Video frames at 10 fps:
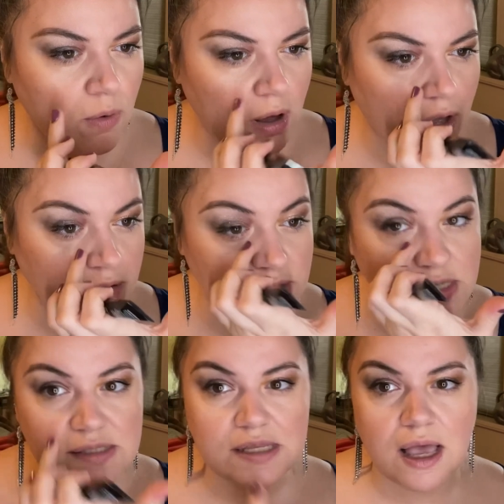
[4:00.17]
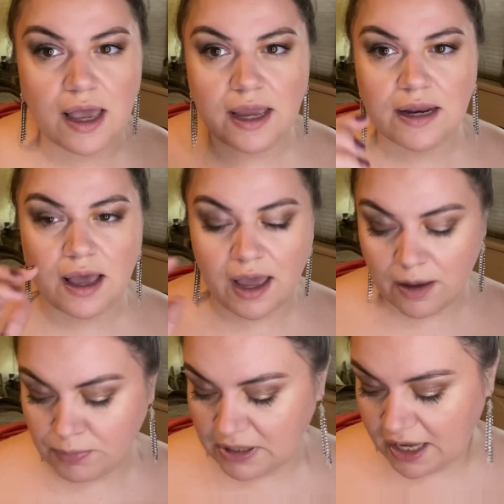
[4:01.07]
on this side, I
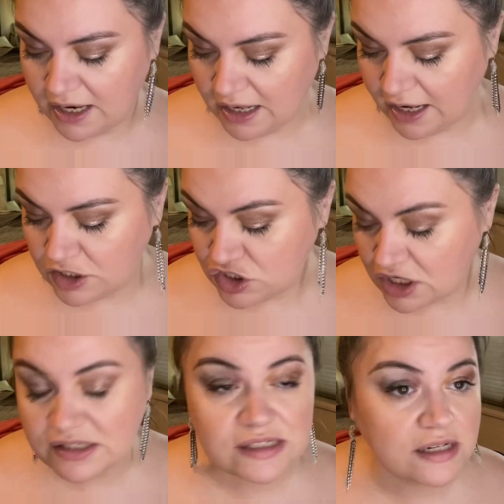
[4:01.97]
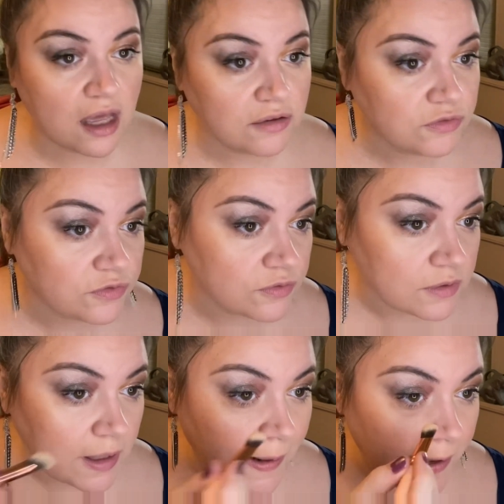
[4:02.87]
applied like just enough,
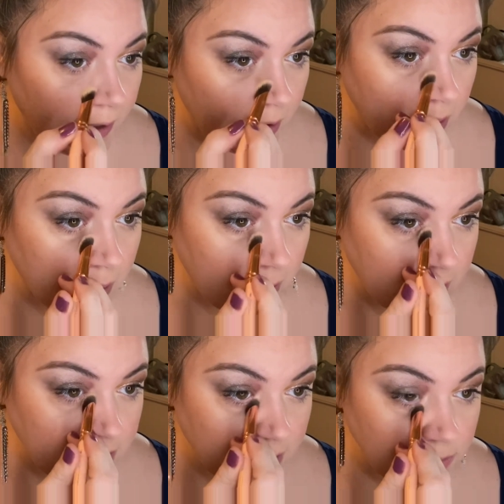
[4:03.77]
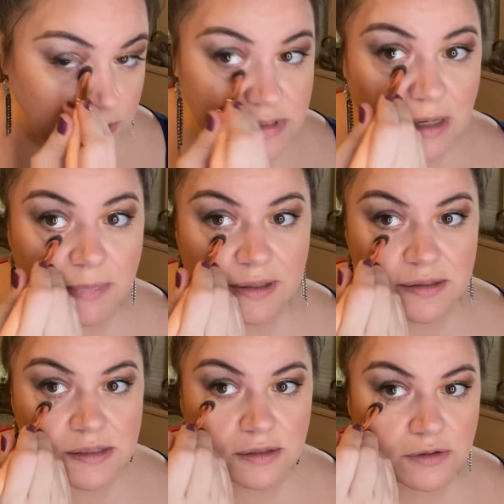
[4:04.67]
and I don't set my
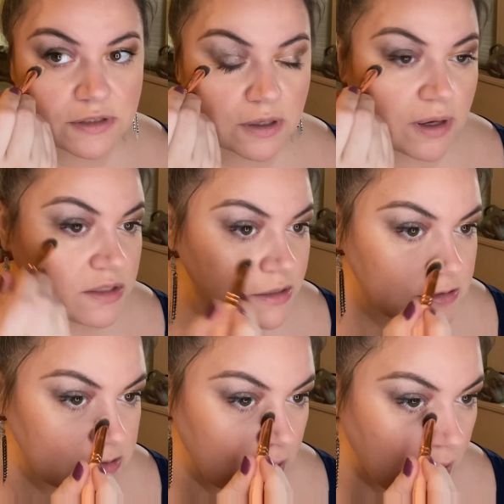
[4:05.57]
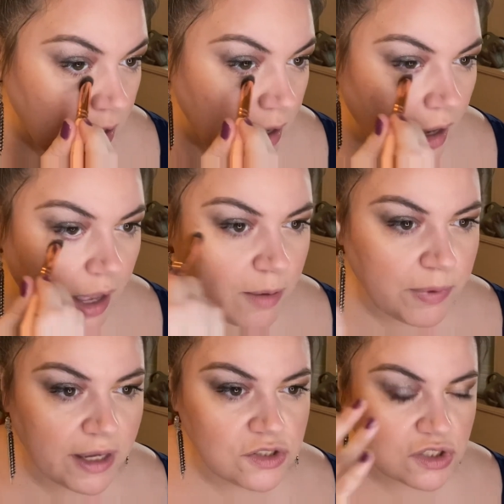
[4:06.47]
concealer, so I
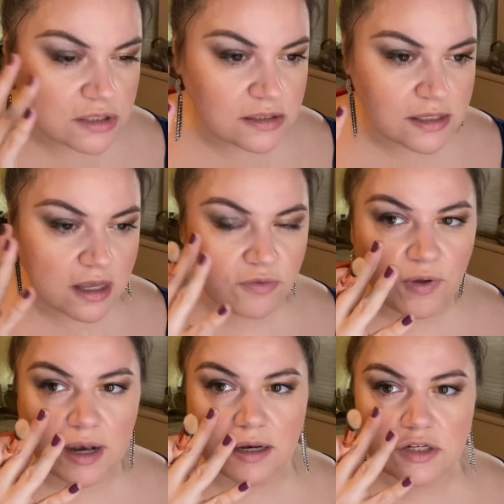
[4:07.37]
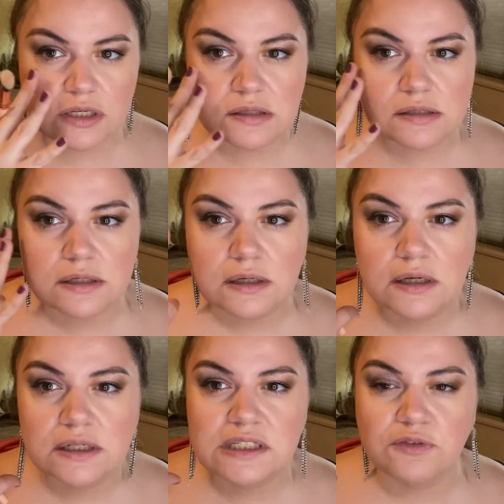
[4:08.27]
applied just enough, and it just
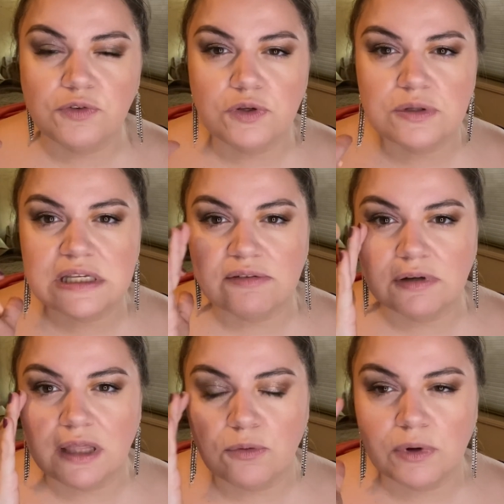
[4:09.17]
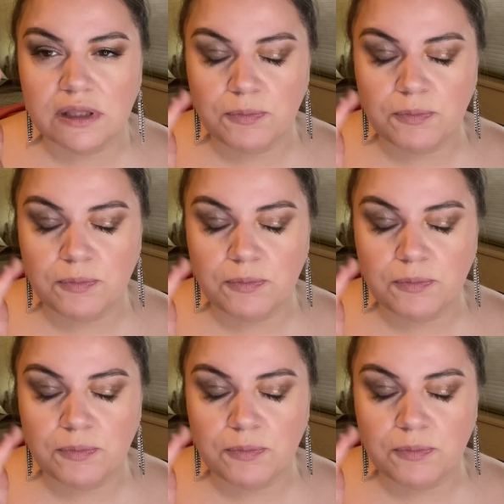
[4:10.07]
diffused everything really